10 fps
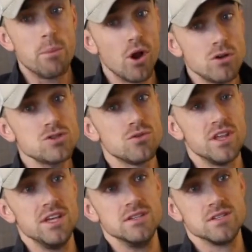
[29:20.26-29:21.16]
But also
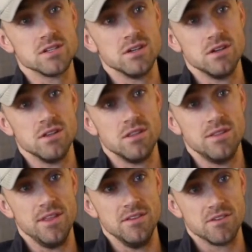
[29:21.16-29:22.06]
these
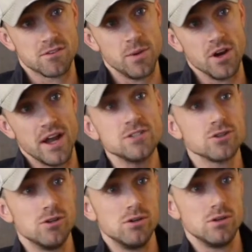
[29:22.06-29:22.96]

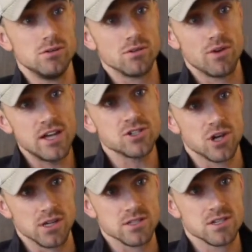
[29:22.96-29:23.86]
experiential
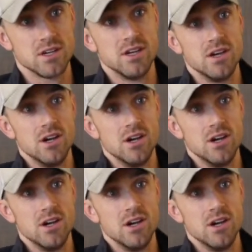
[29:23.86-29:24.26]
restaurants